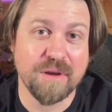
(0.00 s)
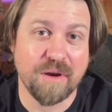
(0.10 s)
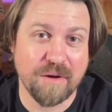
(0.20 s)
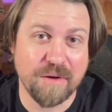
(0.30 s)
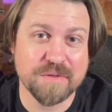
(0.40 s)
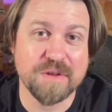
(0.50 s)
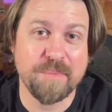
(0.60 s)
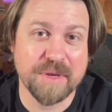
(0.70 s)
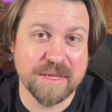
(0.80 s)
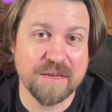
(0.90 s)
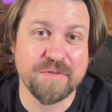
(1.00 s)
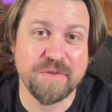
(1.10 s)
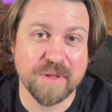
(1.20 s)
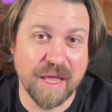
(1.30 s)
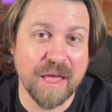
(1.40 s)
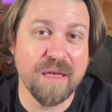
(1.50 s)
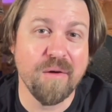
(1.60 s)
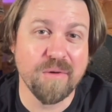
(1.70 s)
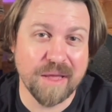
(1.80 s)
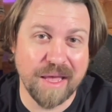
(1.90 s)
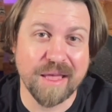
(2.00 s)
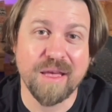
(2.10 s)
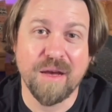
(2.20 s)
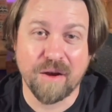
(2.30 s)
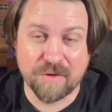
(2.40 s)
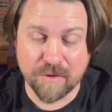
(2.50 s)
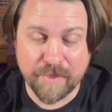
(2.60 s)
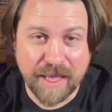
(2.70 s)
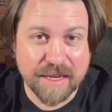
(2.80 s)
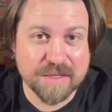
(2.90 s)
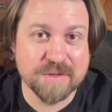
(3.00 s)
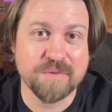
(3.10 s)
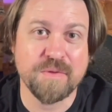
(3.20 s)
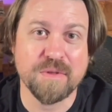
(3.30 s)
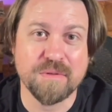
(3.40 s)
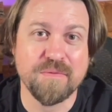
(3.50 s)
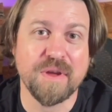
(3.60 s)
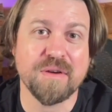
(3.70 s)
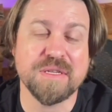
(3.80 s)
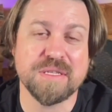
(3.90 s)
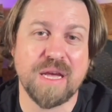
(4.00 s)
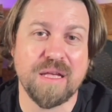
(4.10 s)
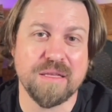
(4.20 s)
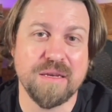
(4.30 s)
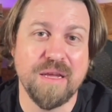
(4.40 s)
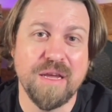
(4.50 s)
Our alternate picking is feeling A-okay. Our chromatics are feeling very solid.